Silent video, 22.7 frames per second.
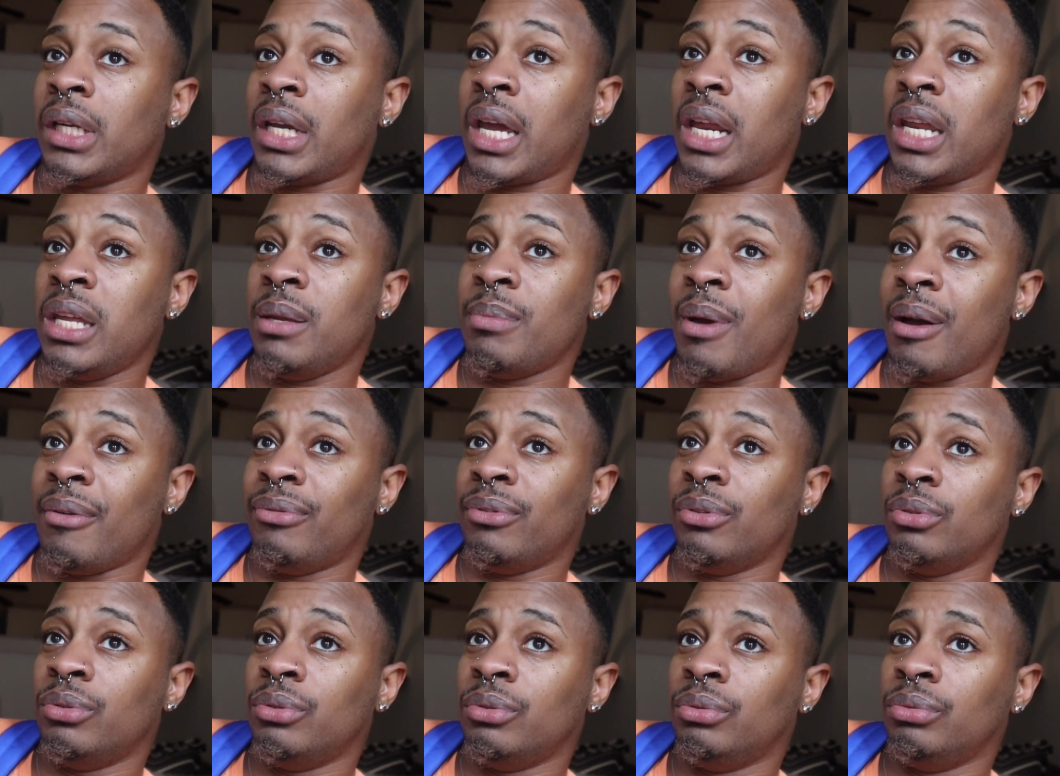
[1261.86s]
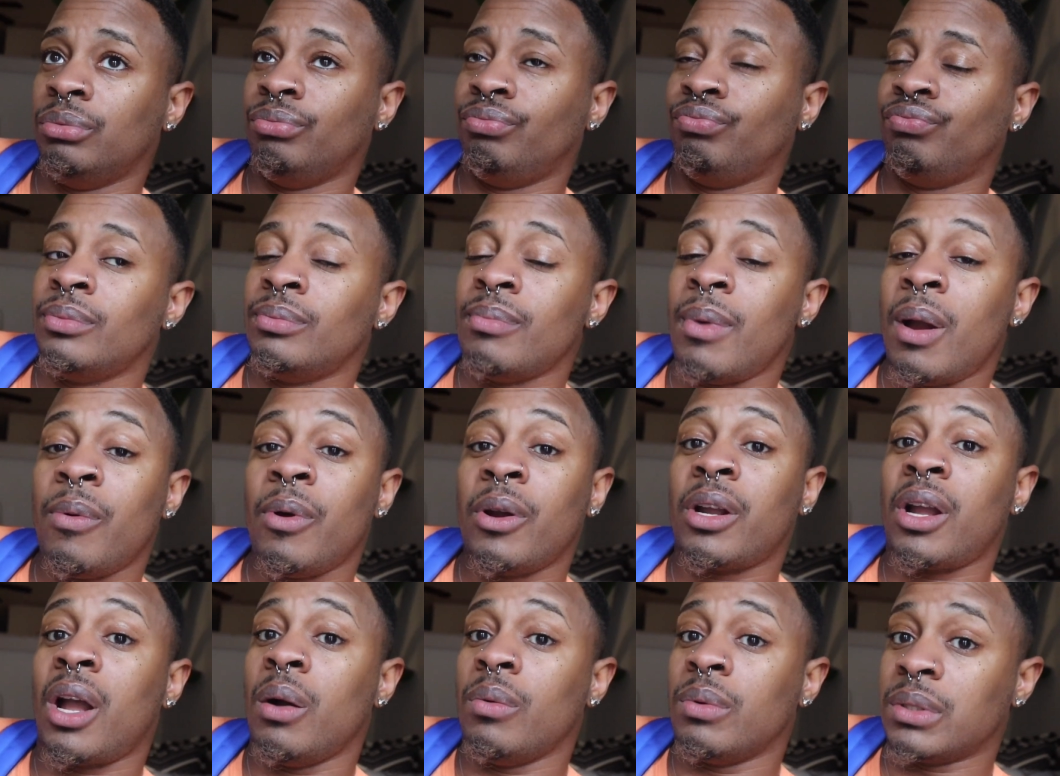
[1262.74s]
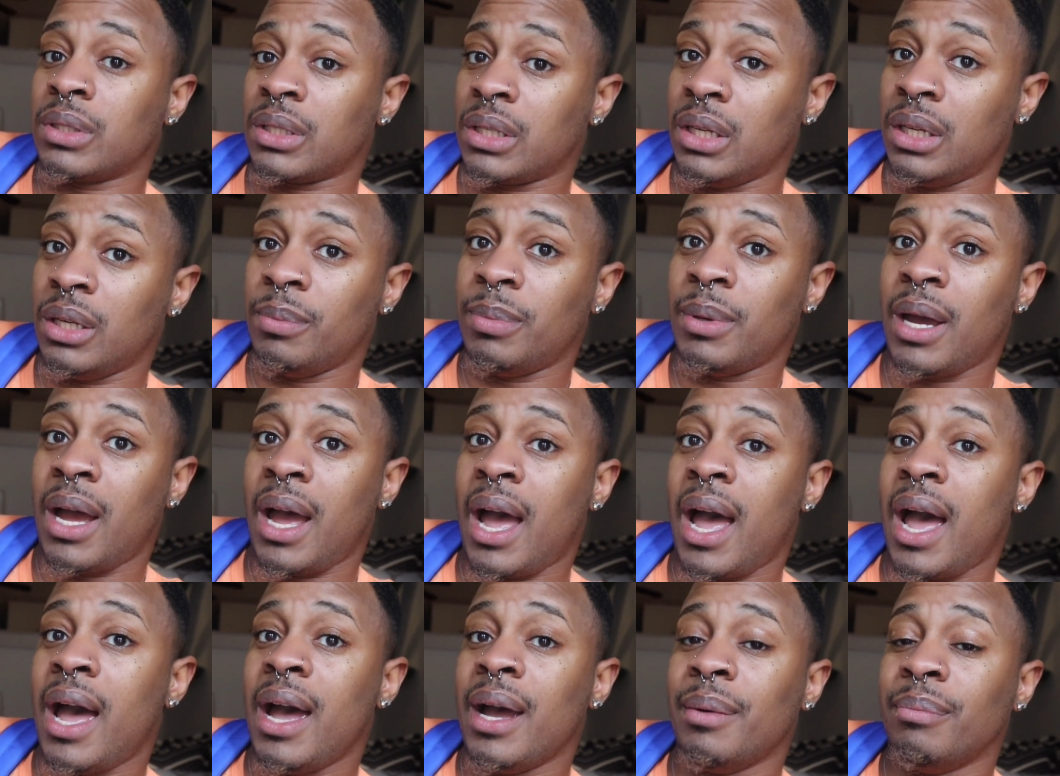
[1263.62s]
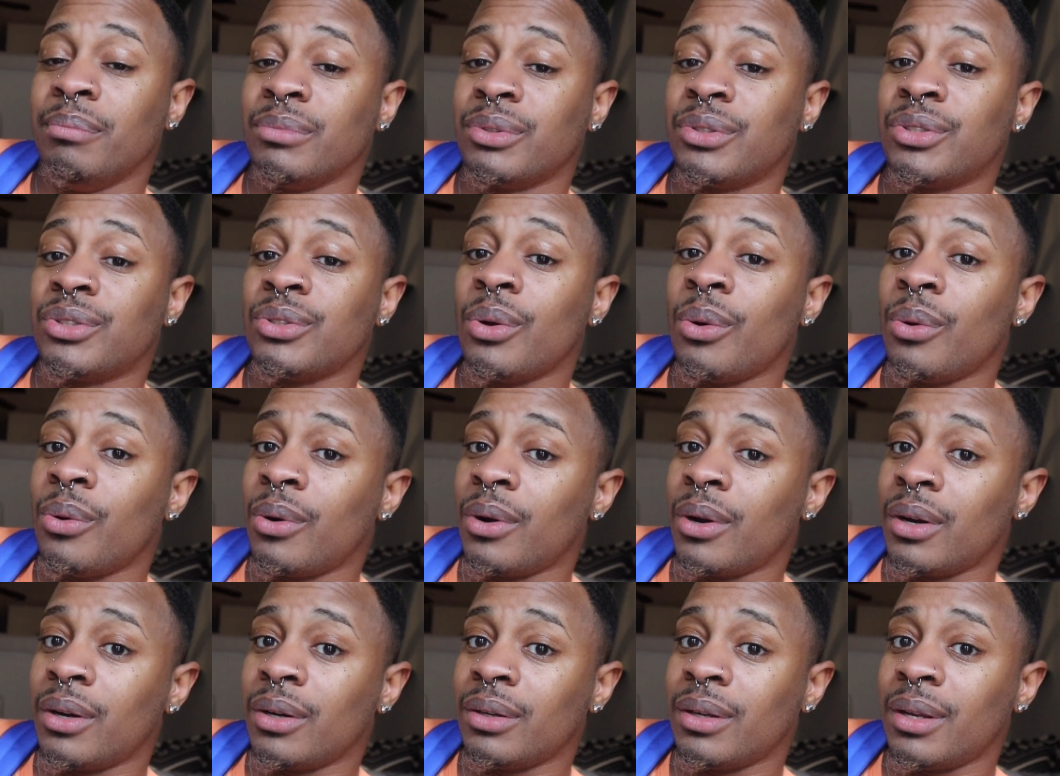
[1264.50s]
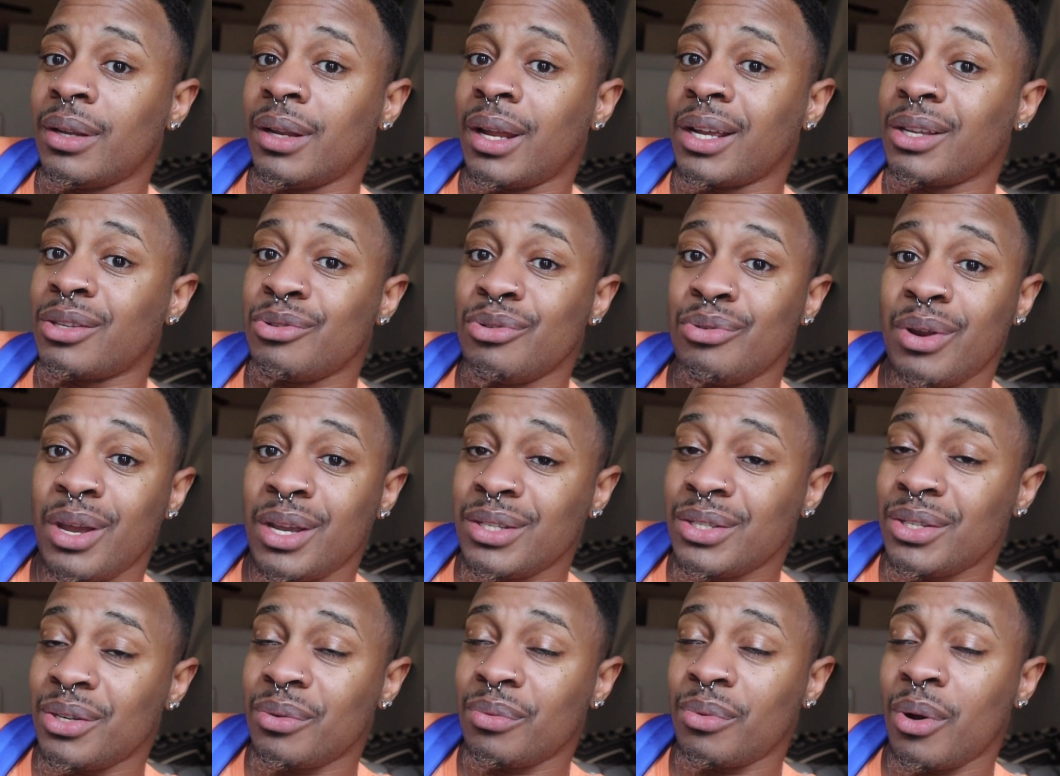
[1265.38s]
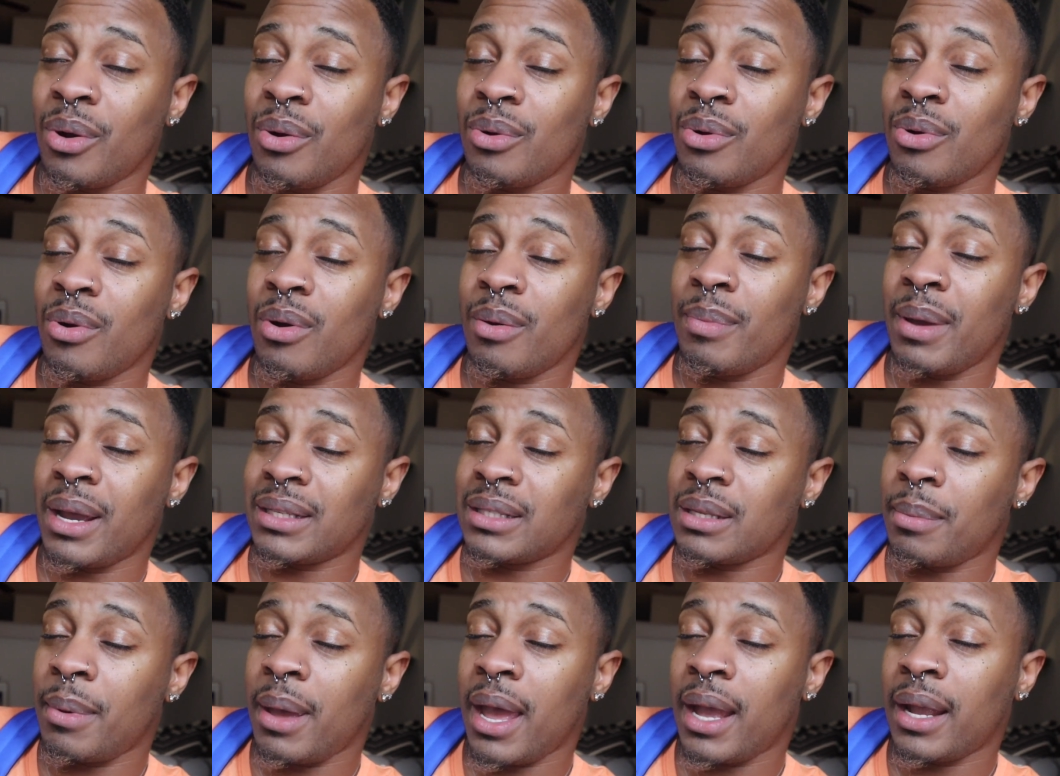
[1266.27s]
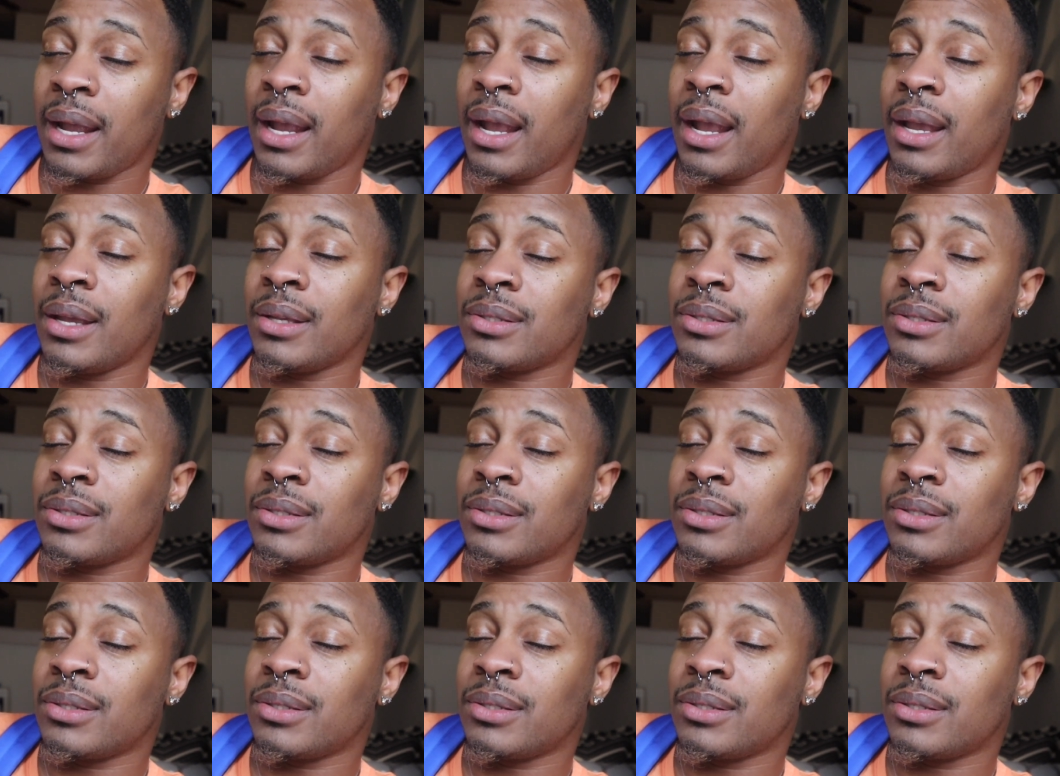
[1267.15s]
I got to eat my food. My workout was good, but I'm sore. Like 2 days in a row going back to back.